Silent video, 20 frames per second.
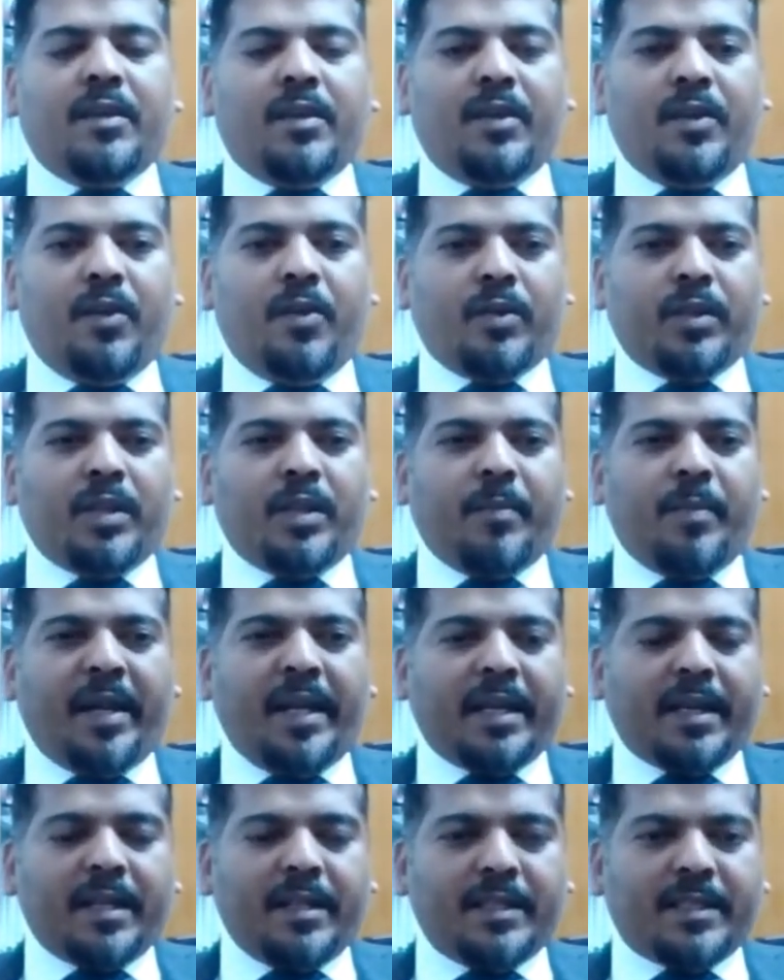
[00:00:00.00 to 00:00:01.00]
the
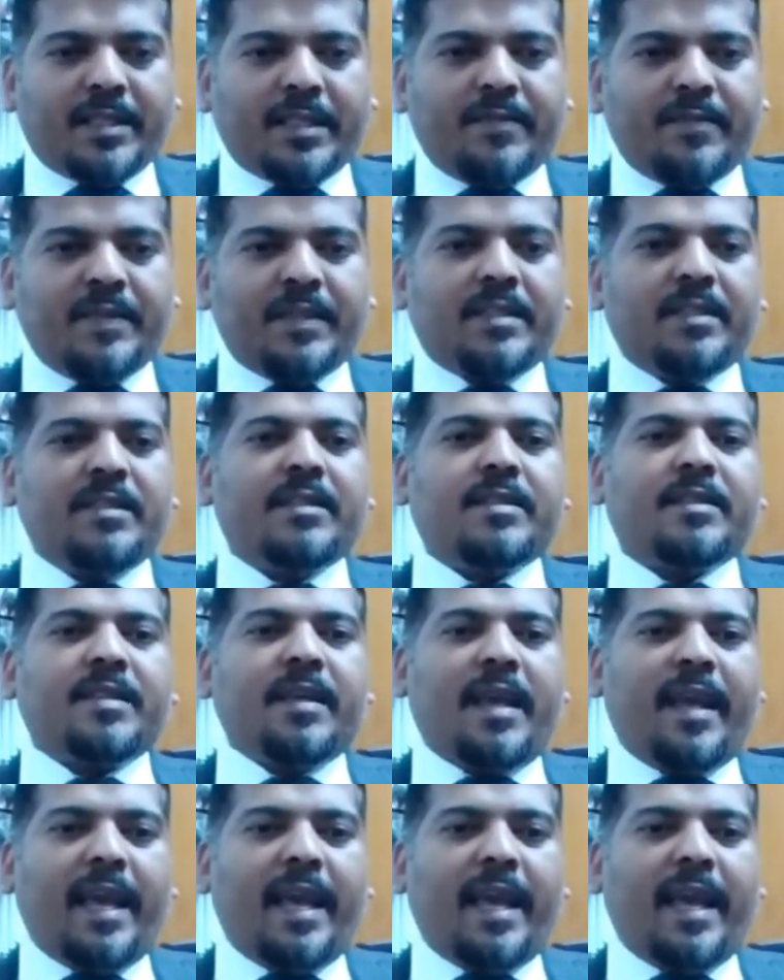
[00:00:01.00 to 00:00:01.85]
medical services.